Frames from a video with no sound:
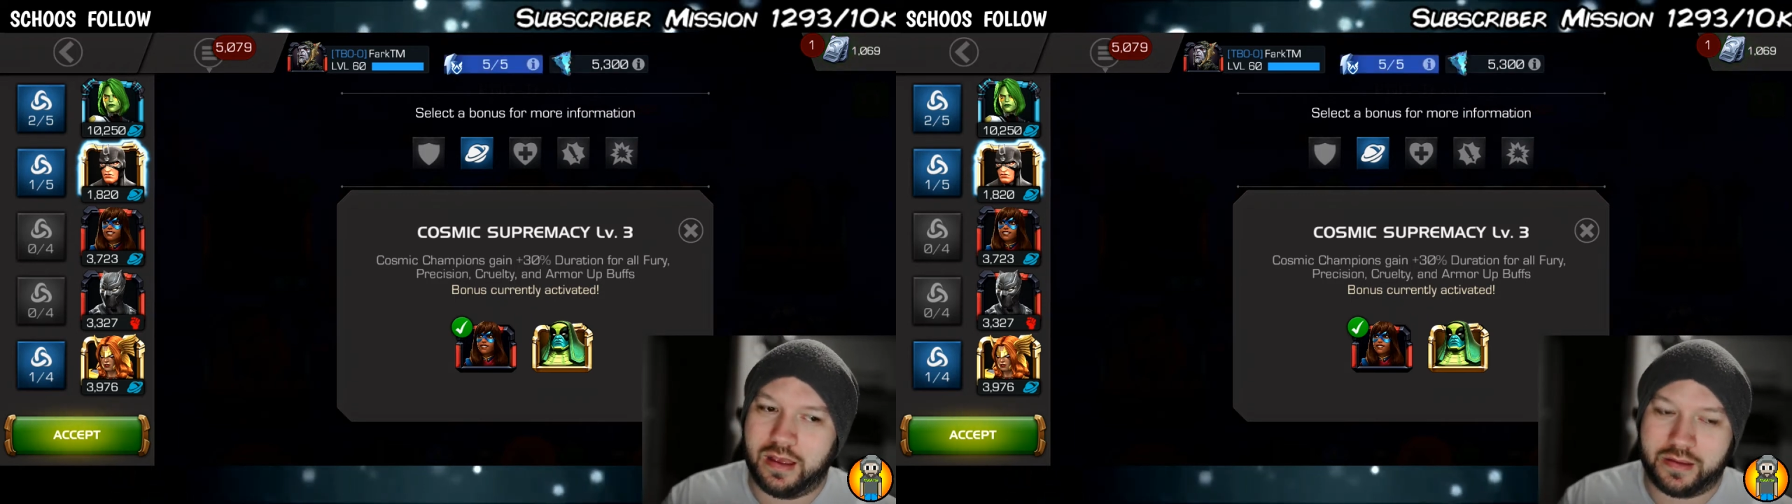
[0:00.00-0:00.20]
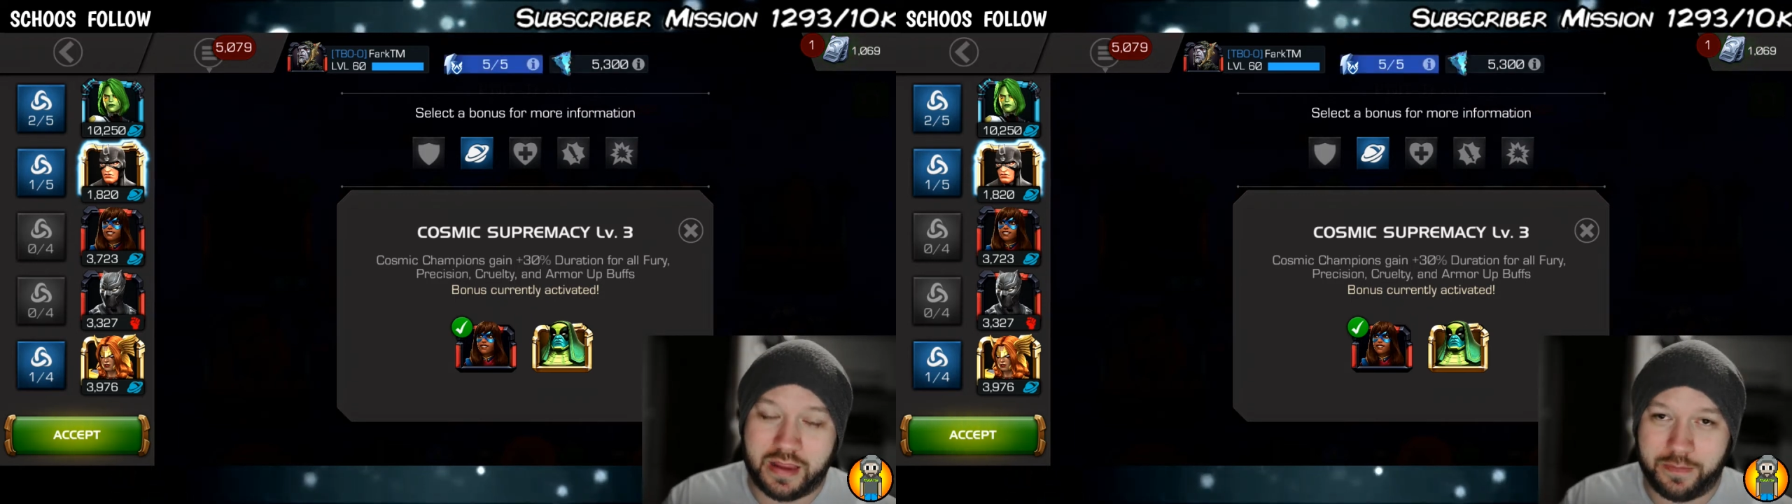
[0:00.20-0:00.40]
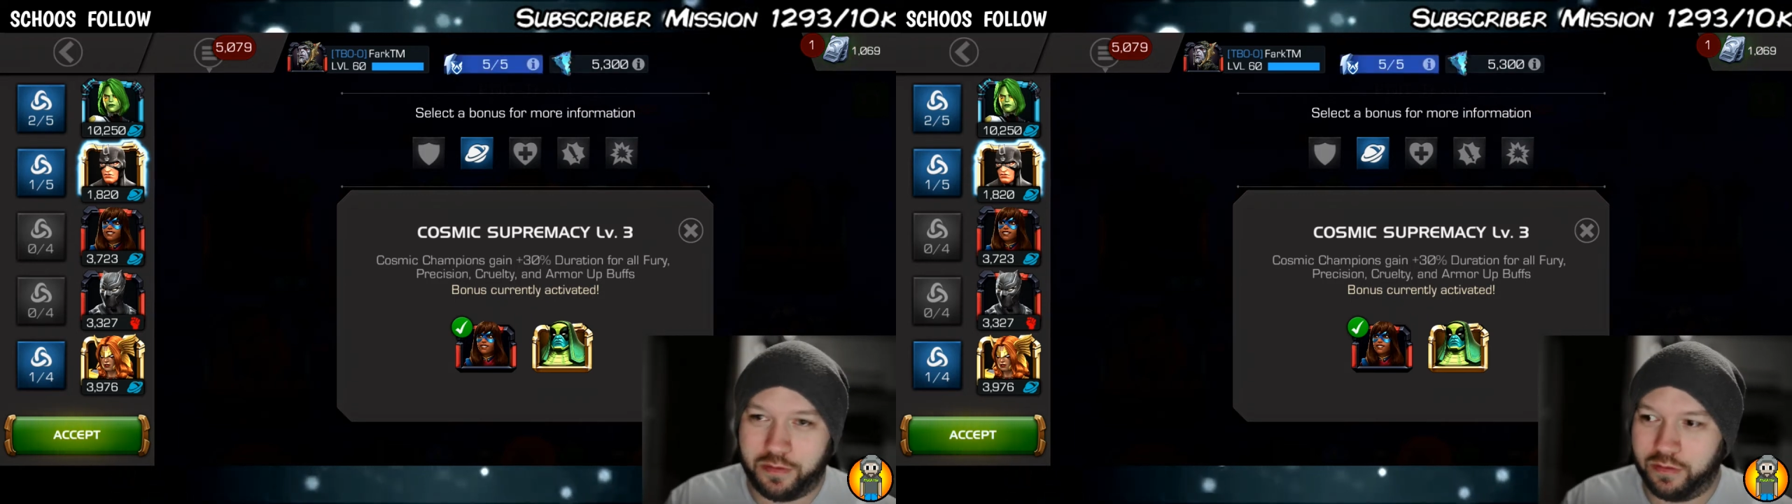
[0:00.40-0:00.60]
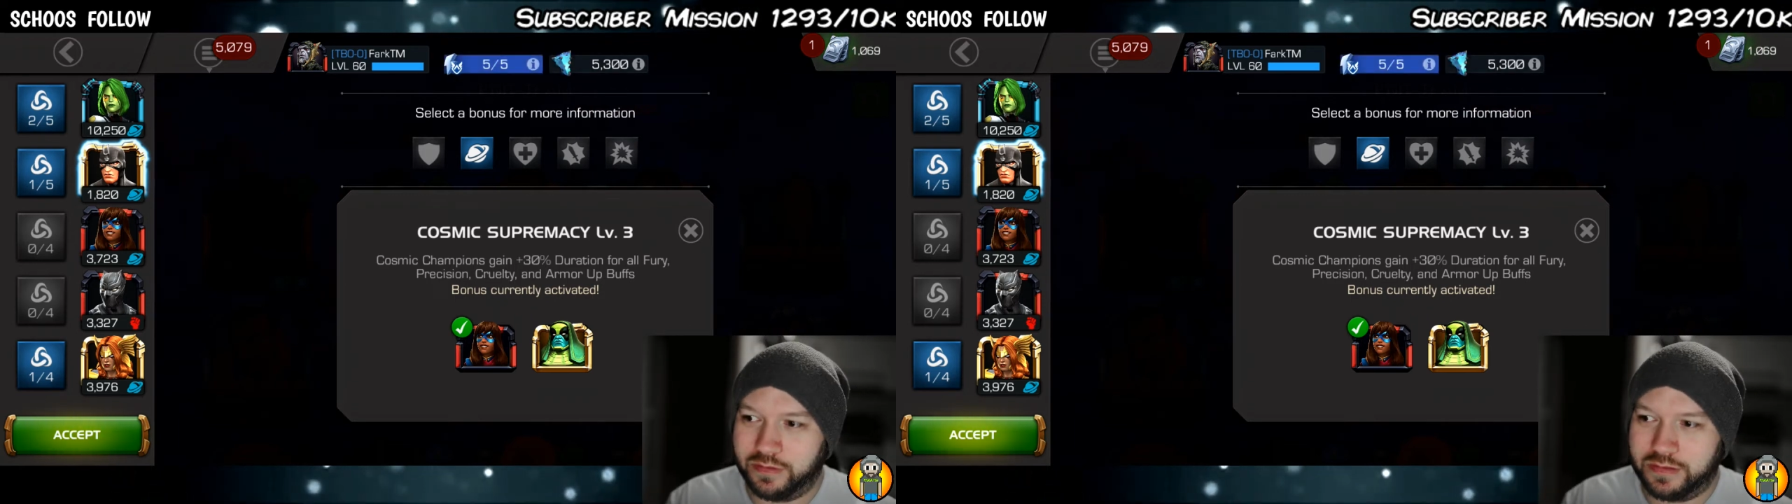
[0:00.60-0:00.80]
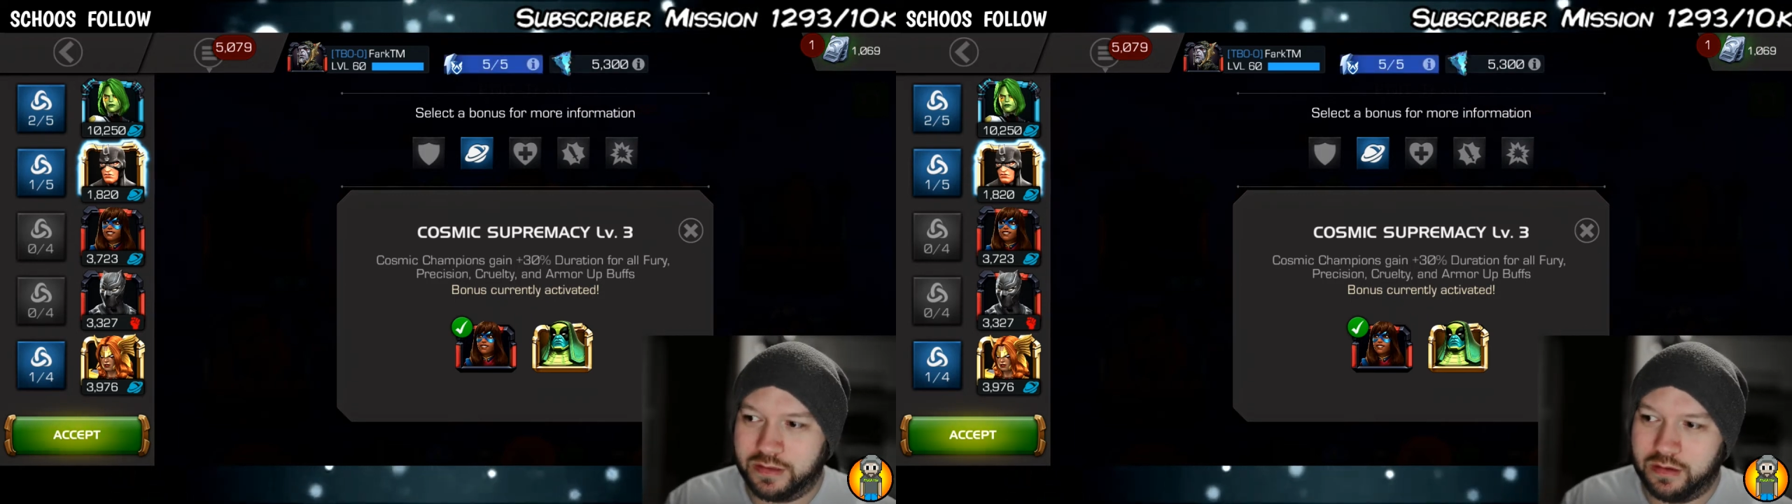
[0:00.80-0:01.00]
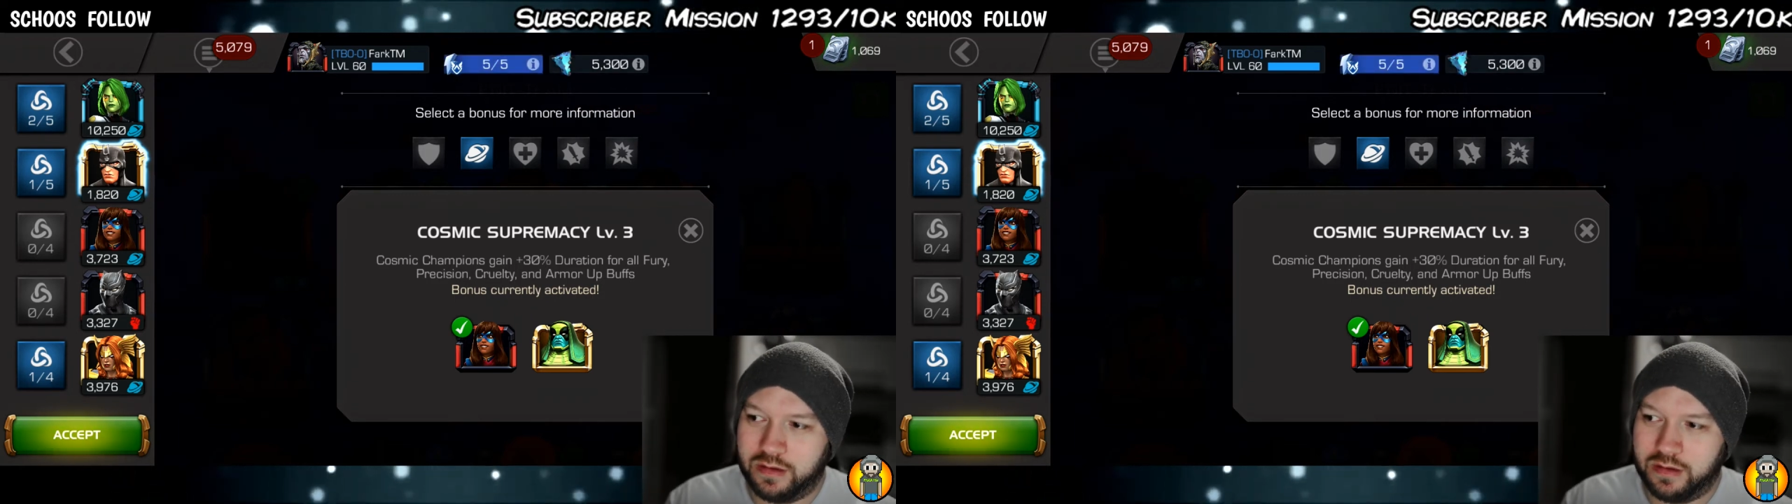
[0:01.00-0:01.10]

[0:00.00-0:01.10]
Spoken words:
keep those